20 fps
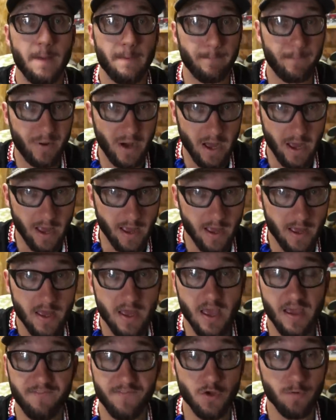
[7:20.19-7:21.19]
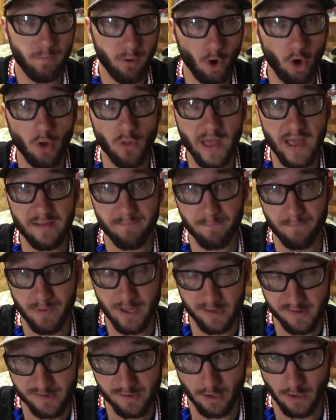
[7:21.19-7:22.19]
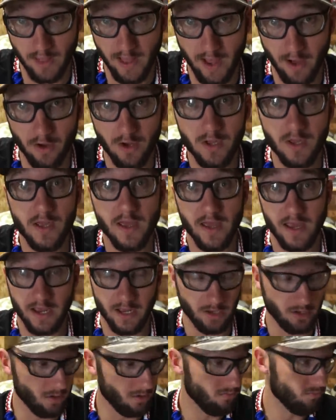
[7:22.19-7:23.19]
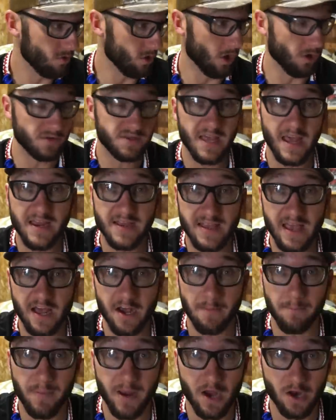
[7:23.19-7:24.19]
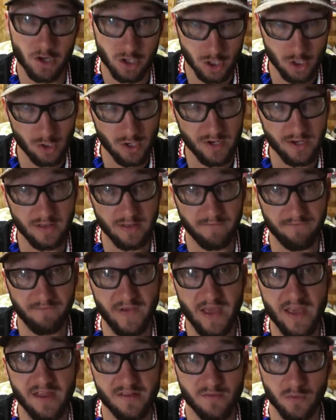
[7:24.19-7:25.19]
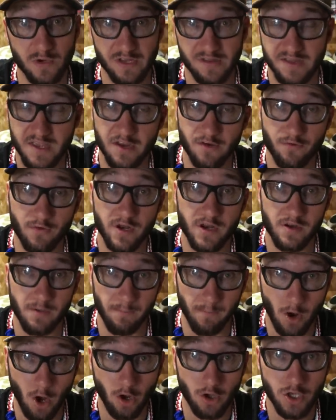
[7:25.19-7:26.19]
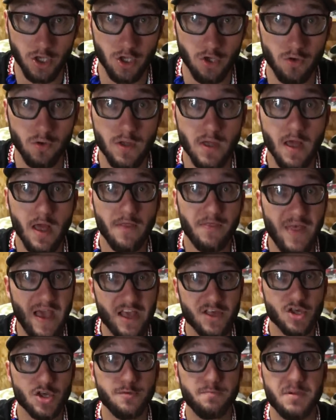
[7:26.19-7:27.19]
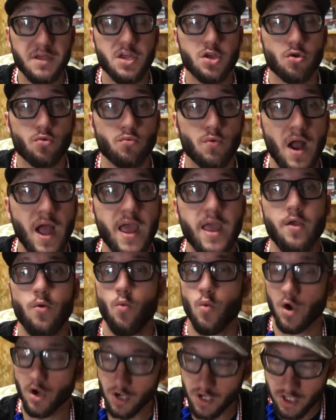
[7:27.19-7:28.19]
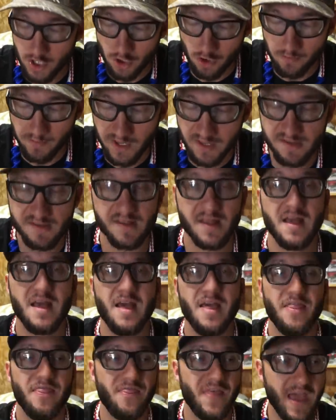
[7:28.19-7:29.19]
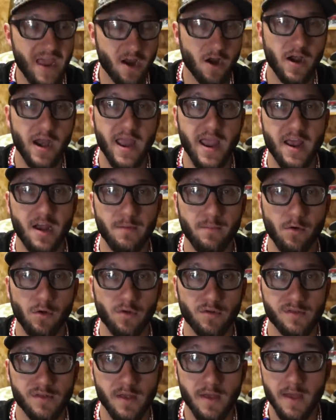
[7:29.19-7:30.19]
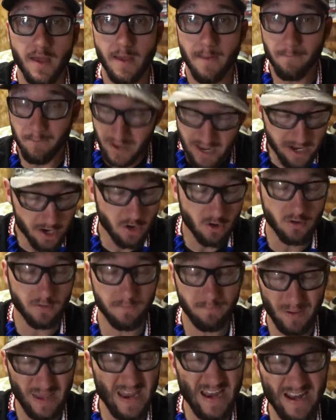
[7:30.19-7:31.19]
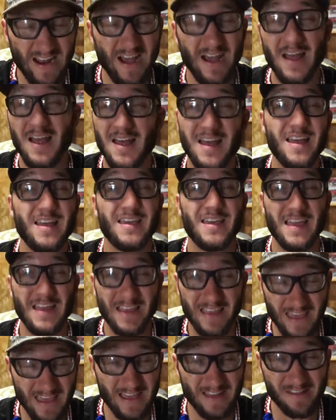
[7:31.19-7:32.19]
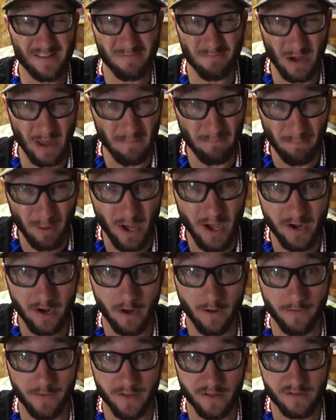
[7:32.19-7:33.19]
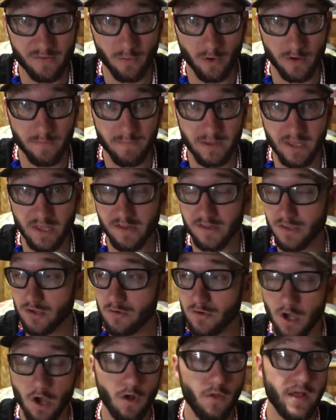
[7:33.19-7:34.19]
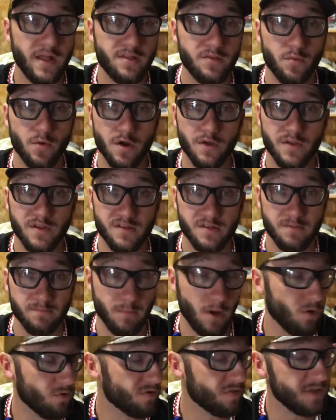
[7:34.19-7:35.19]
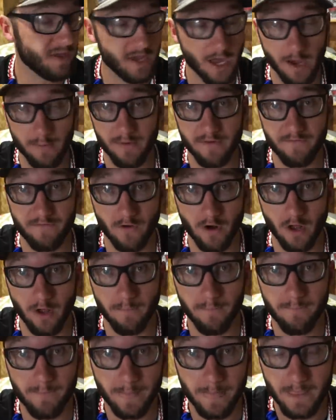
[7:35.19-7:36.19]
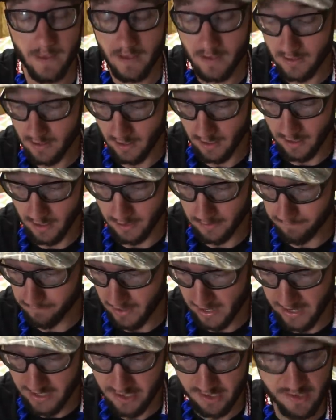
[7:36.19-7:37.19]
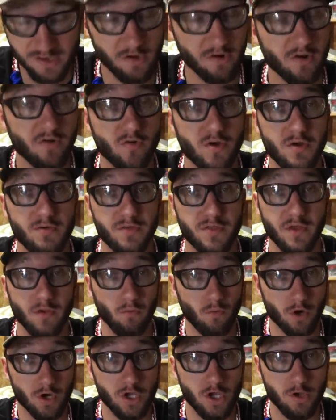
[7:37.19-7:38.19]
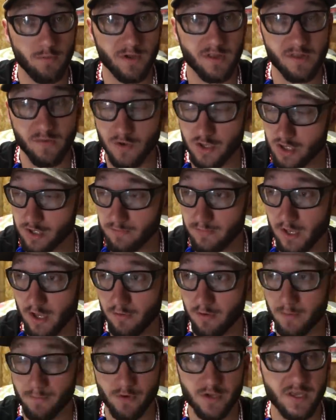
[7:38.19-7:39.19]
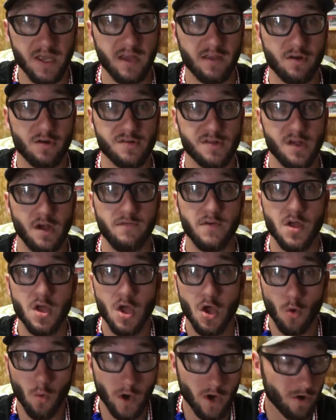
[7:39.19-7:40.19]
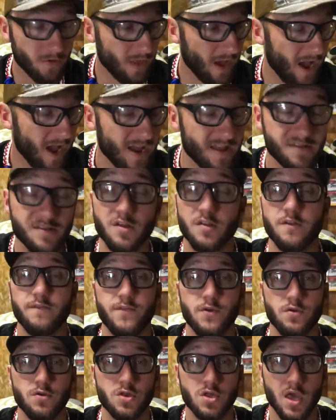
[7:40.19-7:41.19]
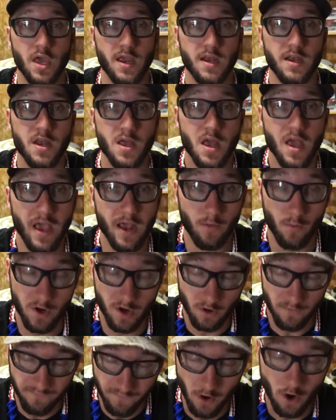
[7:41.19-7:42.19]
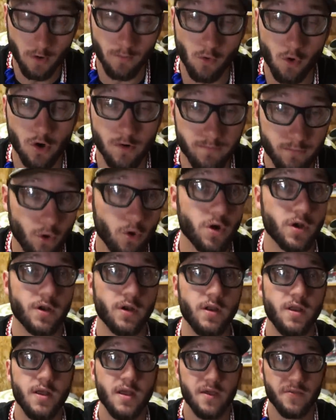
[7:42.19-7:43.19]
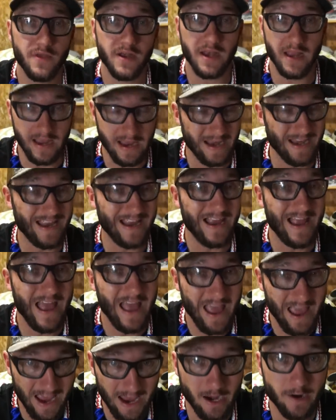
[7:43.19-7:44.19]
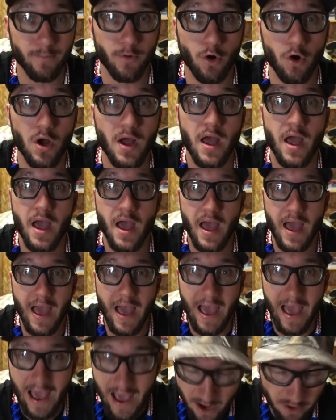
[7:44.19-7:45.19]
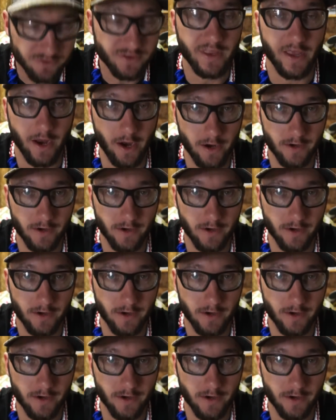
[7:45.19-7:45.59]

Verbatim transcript: But if you pull that pistol out and, you know, take down a bear, shoot it in the face when it's getting ready to maul you, that should be your right. We're humans, they are animals. PETA can kiss my butt on this one because you know that's where this is mostly coming from. I just don't agree with it. We're humans, we should be able to protect ourselves. We are the highest on the food chain and we are far more important than any animal out there.